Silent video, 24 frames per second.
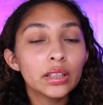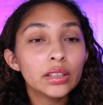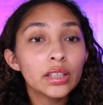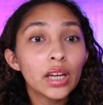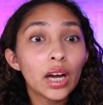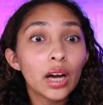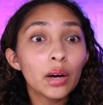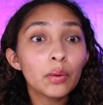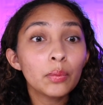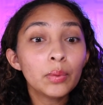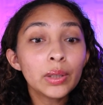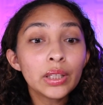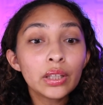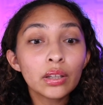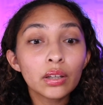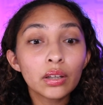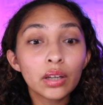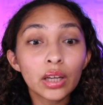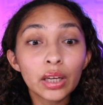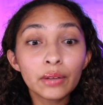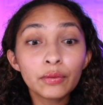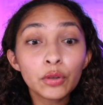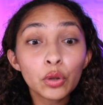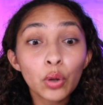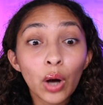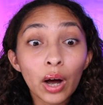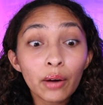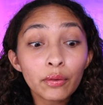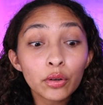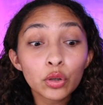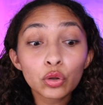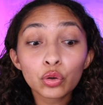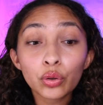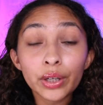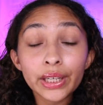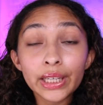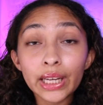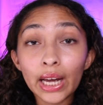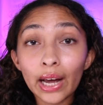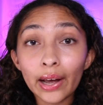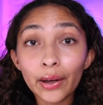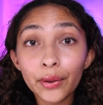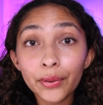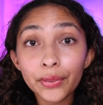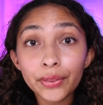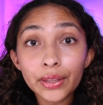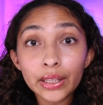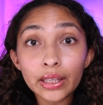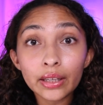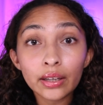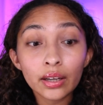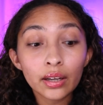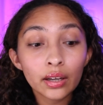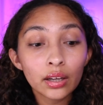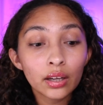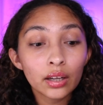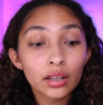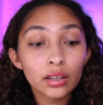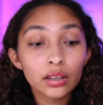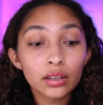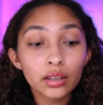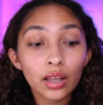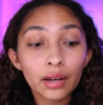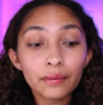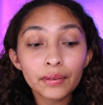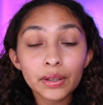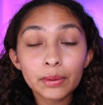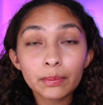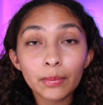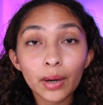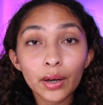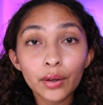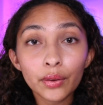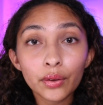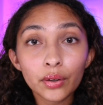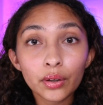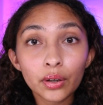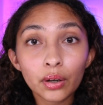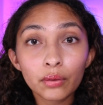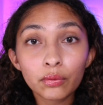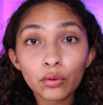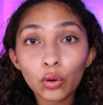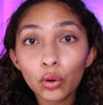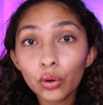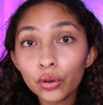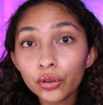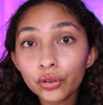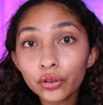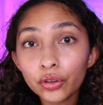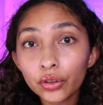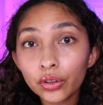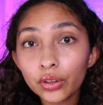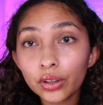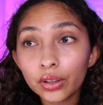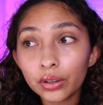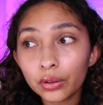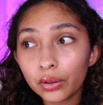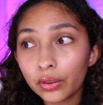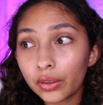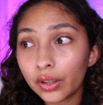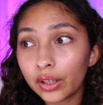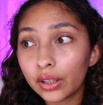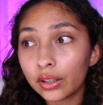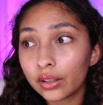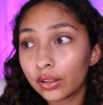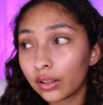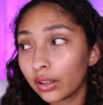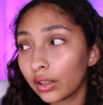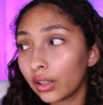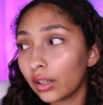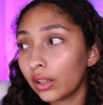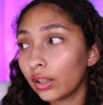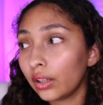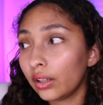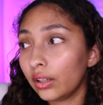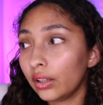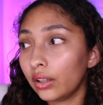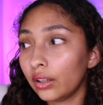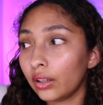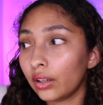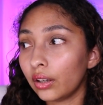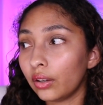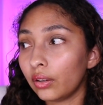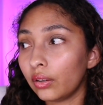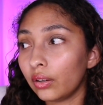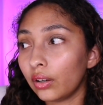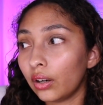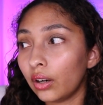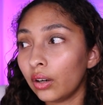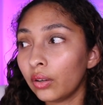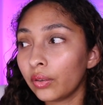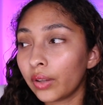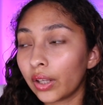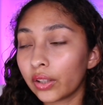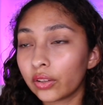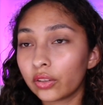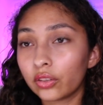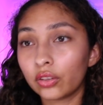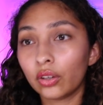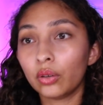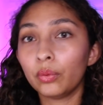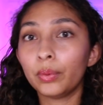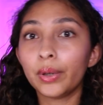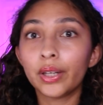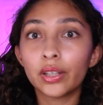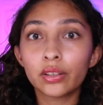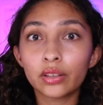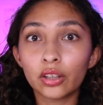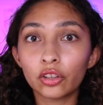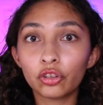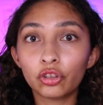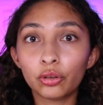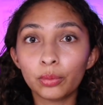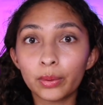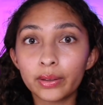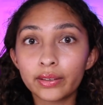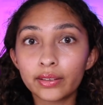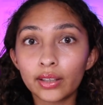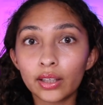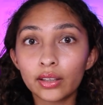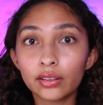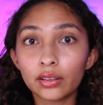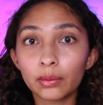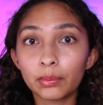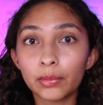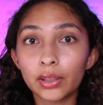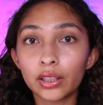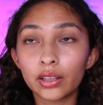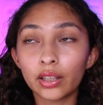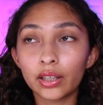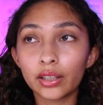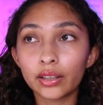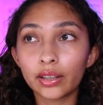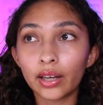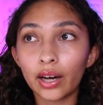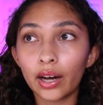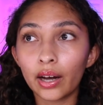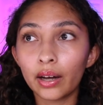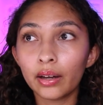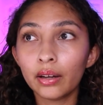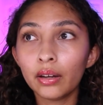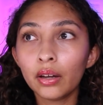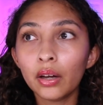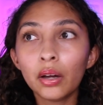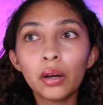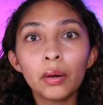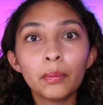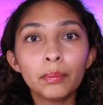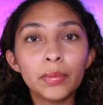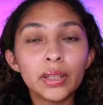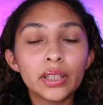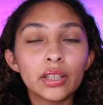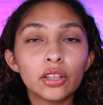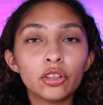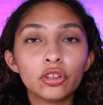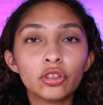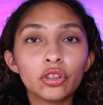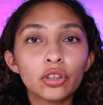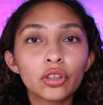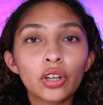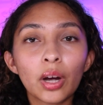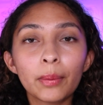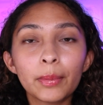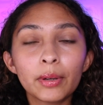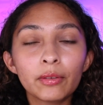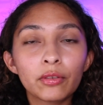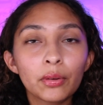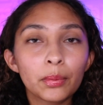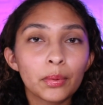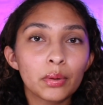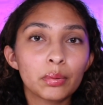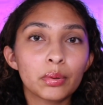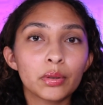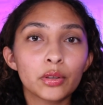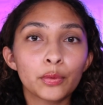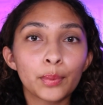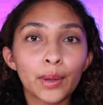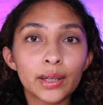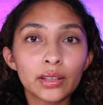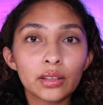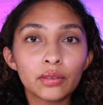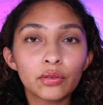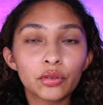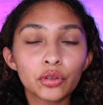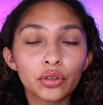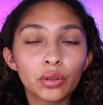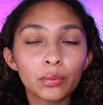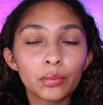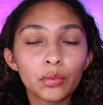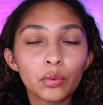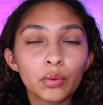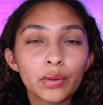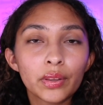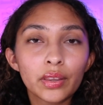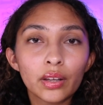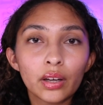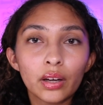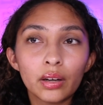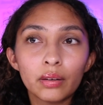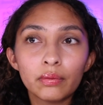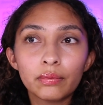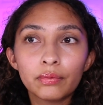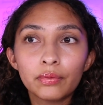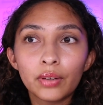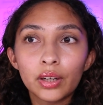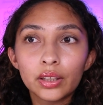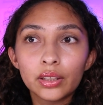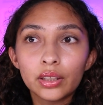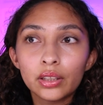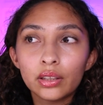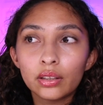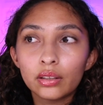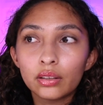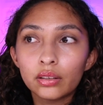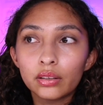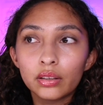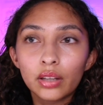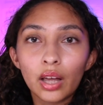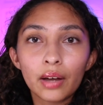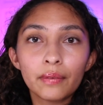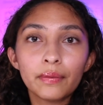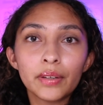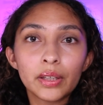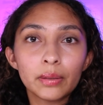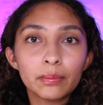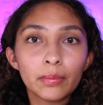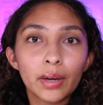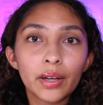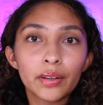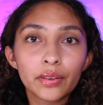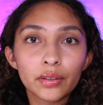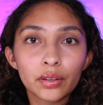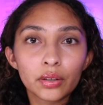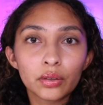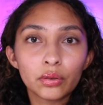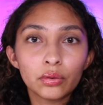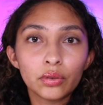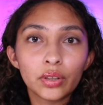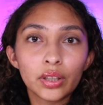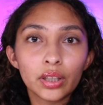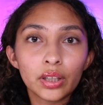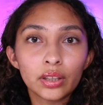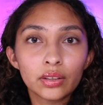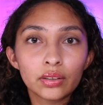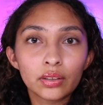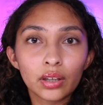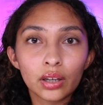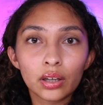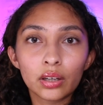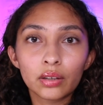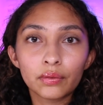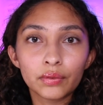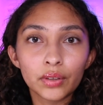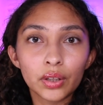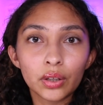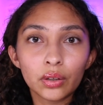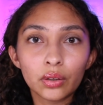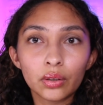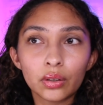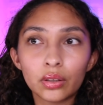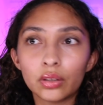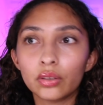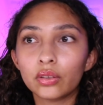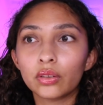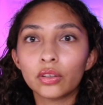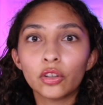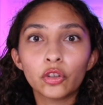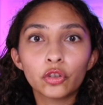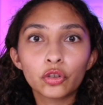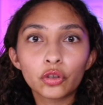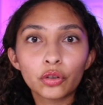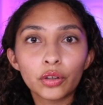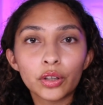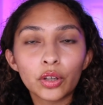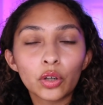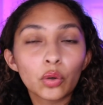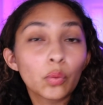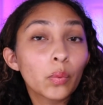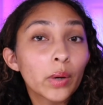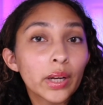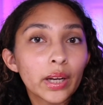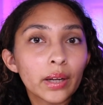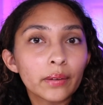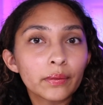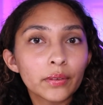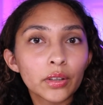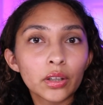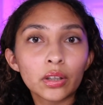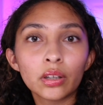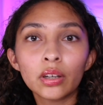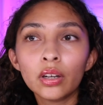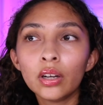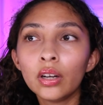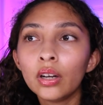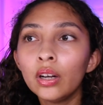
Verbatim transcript: Yeah, we if you have a great healthy loving mother, of course you're going to think, you know, oh that's so weird that she would say something like that because you're coming from a perspective of someone with a fucking loving mother who takes care of you and is nurturing or whatever.